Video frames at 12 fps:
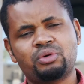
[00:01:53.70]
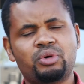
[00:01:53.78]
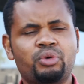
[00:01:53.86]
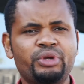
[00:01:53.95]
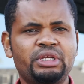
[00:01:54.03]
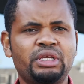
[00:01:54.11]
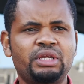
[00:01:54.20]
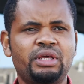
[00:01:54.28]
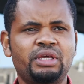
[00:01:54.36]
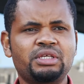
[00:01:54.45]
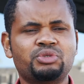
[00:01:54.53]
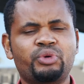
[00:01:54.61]
what we
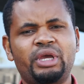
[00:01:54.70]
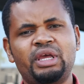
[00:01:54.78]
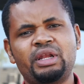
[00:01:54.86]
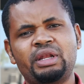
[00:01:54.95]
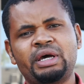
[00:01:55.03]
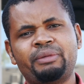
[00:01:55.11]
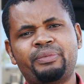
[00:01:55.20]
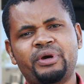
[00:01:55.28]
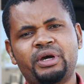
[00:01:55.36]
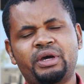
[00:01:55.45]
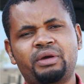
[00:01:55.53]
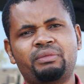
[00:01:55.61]
did is we ended up
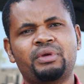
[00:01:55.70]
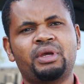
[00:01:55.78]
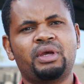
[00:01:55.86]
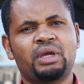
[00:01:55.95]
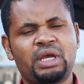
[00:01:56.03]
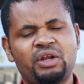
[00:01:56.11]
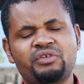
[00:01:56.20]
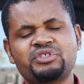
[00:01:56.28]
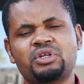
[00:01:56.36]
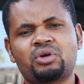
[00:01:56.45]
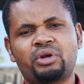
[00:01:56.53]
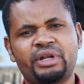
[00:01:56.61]
kind
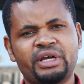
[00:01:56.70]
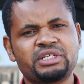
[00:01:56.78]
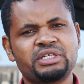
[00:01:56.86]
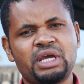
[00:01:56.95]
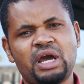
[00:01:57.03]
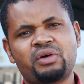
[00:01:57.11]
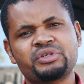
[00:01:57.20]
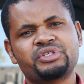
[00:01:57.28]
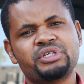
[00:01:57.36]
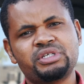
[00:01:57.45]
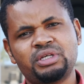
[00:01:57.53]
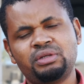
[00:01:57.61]
of conducting our
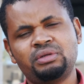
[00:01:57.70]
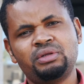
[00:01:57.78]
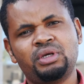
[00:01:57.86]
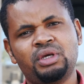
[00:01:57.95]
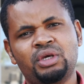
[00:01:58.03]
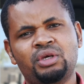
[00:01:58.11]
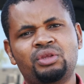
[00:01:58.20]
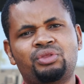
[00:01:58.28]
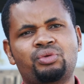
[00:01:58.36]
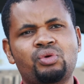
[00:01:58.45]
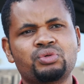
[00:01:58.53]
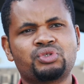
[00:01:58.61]
session
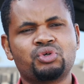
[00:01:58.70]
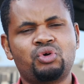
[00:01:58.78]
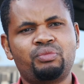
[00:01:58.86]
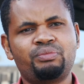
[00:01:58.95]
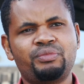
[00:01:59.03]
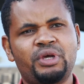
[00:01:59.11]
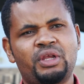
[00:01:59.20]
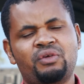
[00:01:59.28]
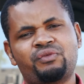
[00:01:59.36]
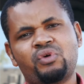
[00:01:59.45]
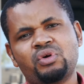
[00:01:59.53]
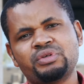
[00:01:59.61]
through Zoom, and
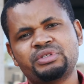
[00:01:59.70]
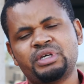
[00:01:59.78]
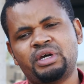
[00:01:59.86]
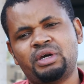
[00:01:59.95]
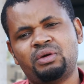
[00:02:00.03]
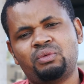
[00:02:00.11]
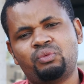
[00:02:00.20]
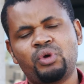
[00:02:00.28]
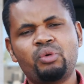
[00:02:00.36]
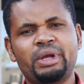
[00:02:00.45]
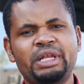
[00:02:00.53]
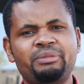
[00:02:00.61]
of course
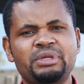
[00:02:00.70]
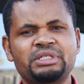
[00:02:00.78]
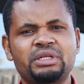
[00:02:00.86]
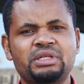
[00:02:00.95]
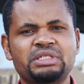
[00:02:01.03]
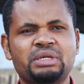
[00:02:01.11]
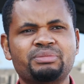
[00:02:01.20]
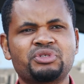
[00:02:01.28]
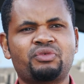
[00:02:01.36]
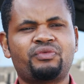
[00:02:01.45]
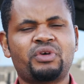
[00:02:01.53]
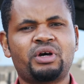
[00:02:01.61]
we were limited in terms
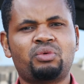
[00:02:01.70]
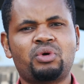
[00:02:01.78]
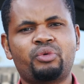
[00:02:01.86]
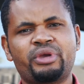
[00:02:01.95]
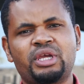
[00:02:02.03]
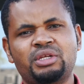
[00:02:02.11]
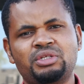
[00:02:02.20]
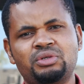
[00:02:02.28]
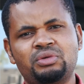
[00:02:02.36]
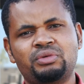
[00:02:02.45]
of what we can do,